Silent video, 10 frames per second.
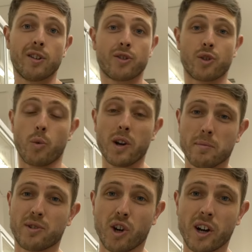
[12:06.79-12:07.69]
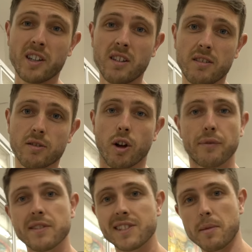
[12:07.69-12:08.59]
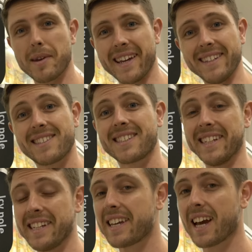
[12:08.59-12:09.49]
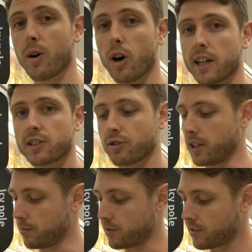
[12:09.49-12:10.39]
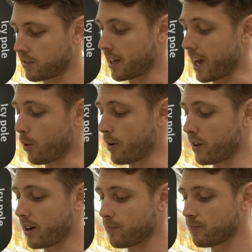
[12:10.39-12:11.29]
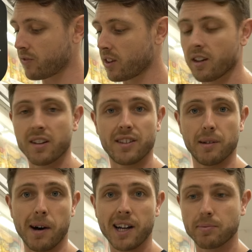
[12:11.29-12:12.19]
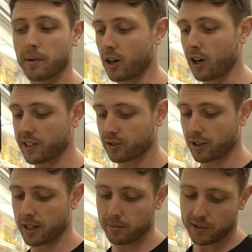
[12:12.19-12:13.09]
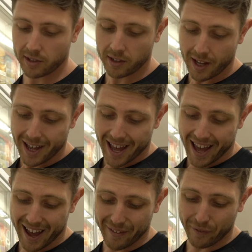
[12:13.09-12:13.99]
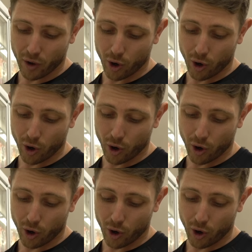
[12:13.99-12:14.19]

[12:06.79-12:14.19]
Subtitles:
So when I'm dieting, you'll often see me eat skinny cow ice creams. However, the Mars bar ice creams have